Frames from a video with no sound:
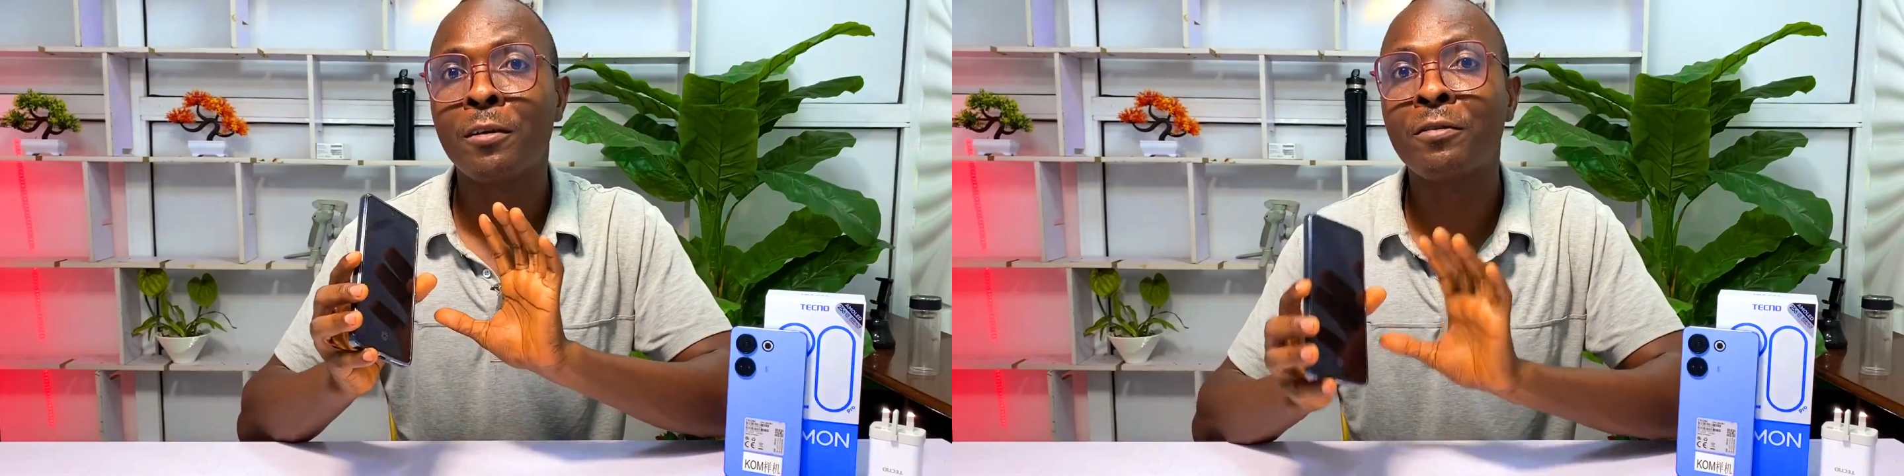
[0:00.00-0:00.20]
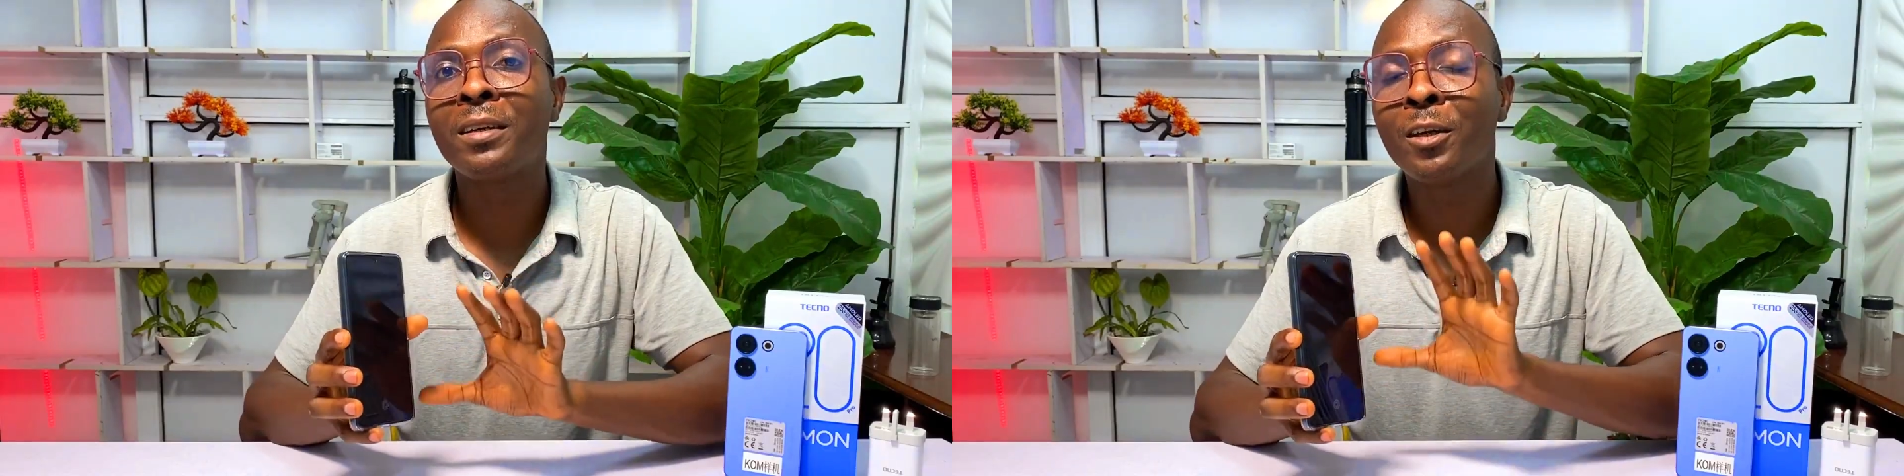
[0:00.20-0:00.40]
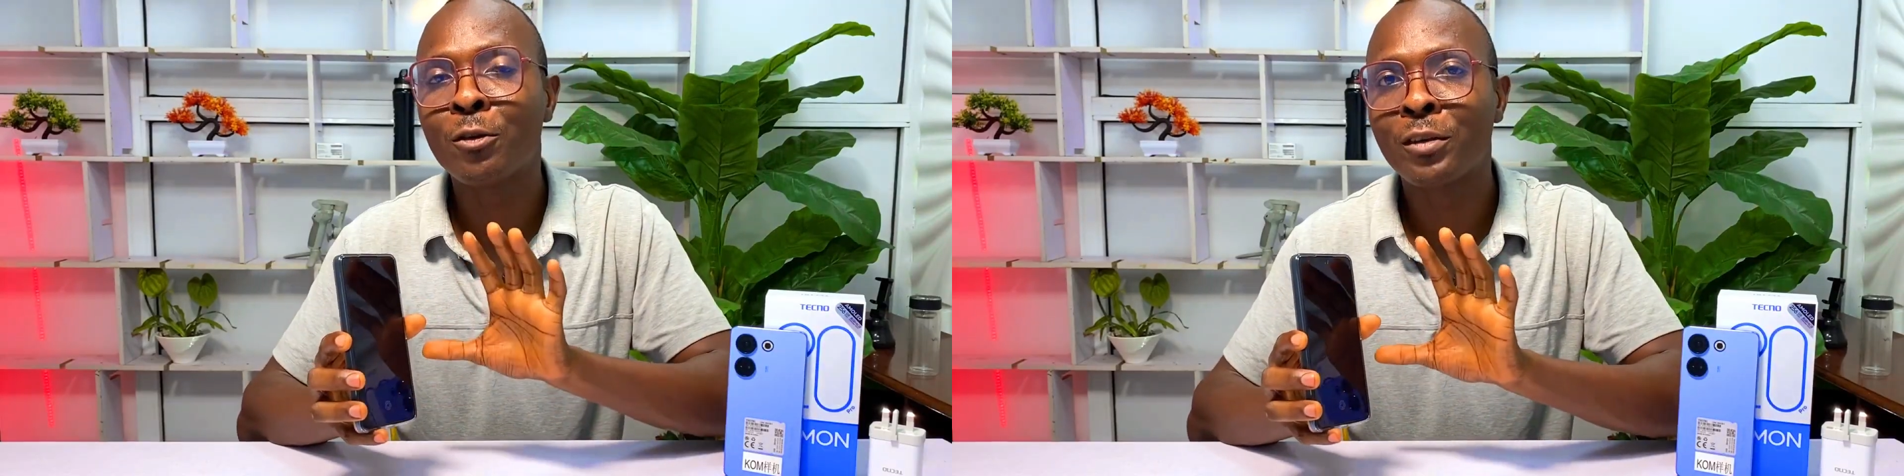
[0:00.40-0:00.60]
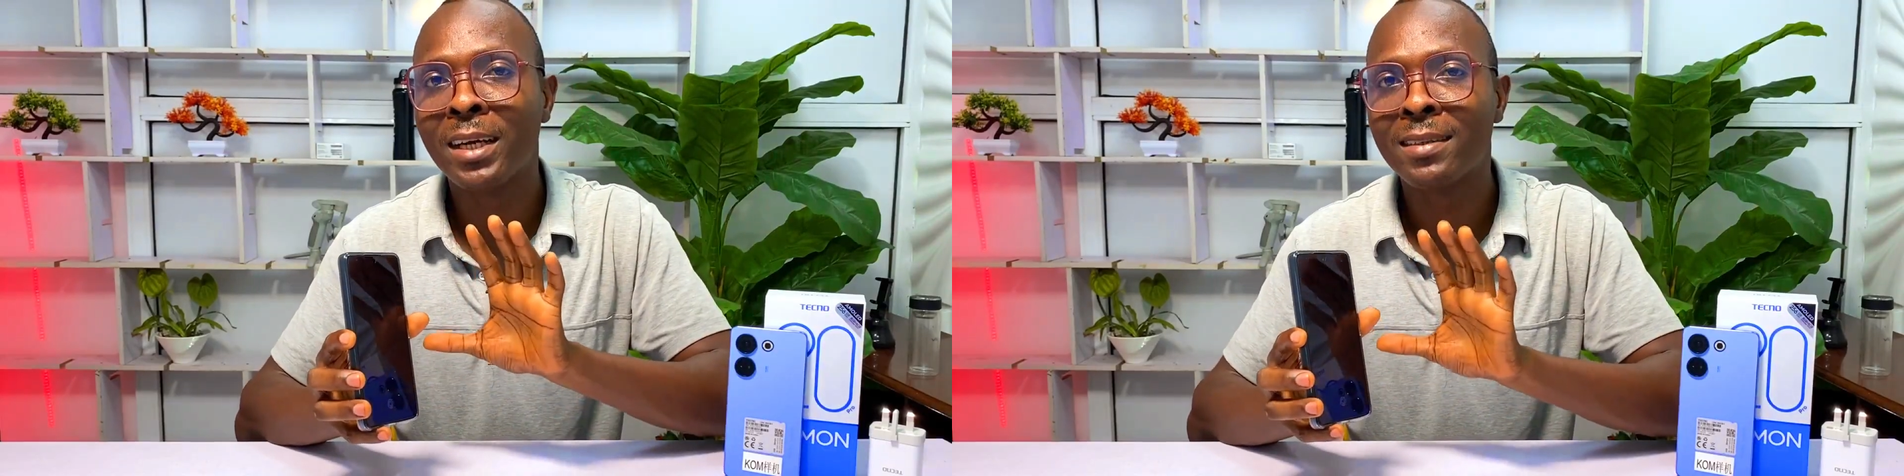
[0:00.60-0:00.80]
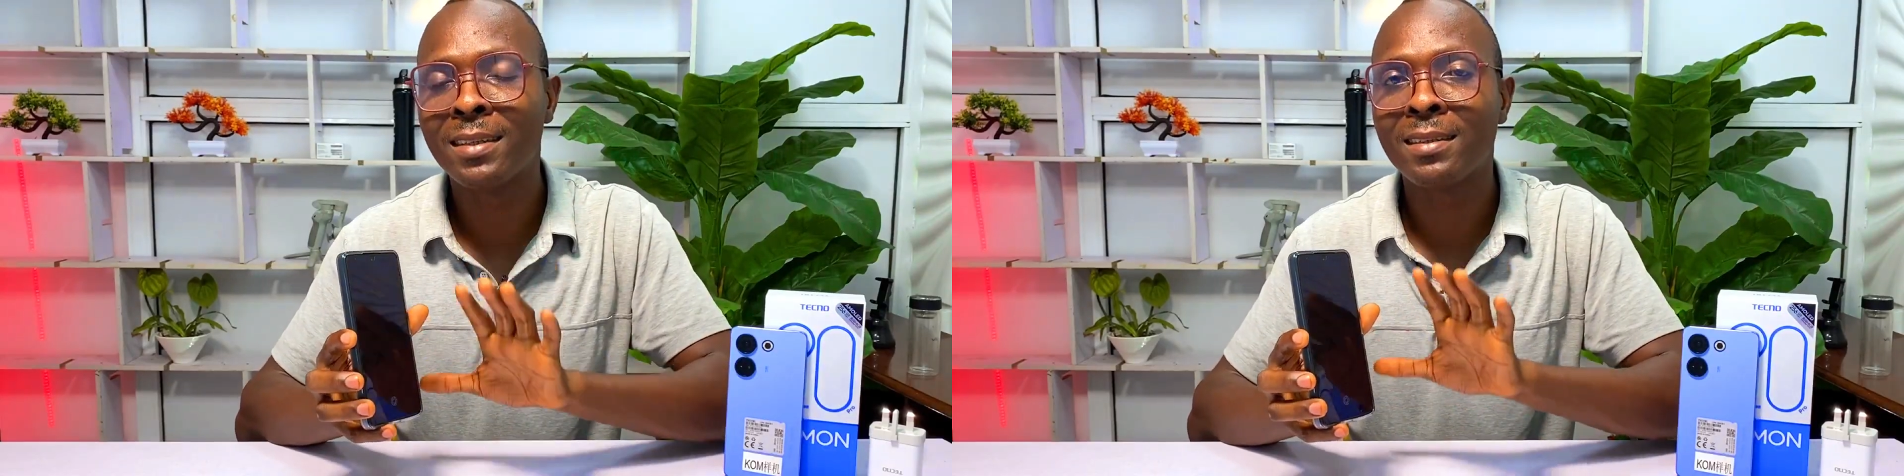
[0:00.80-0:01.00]
a
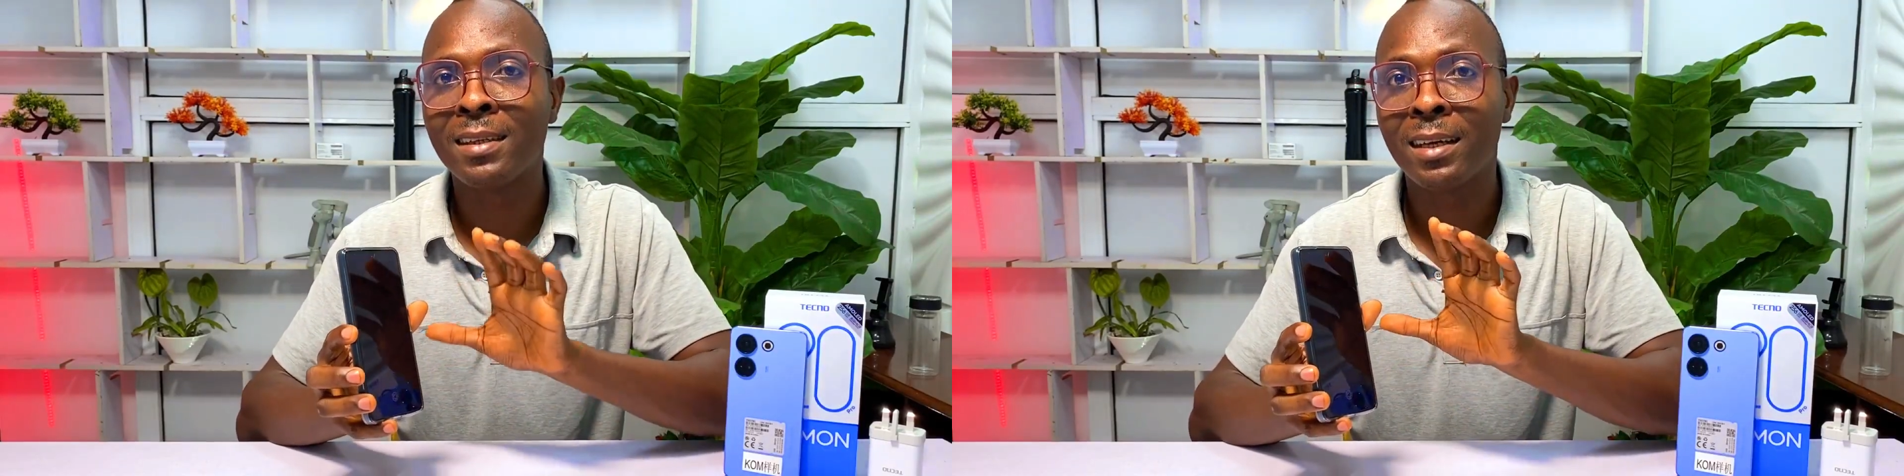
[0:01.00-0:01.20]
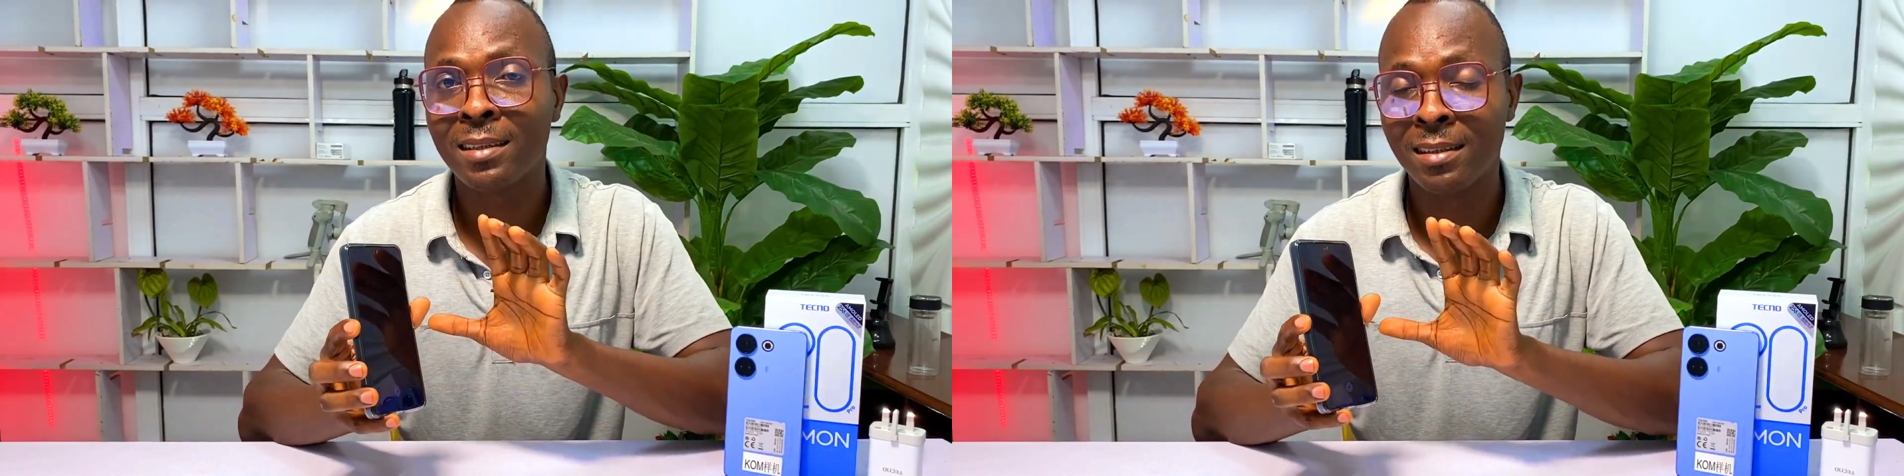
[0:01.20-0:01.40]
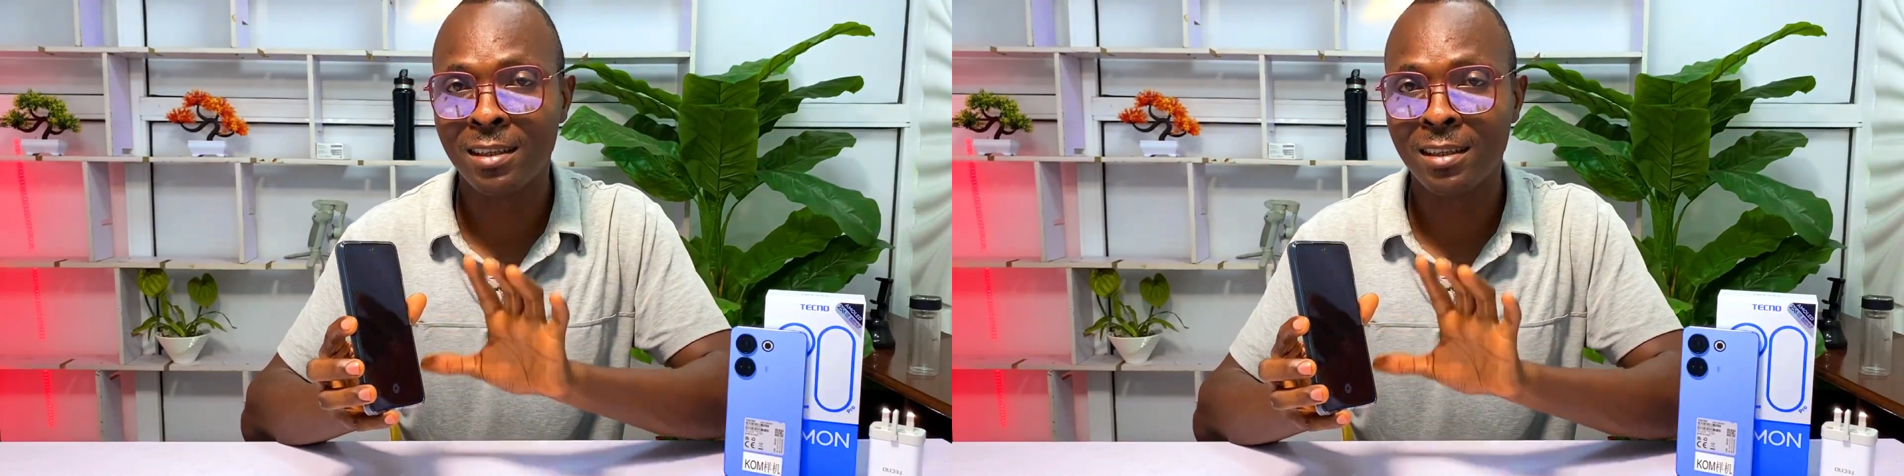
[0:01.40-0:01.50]
360Hz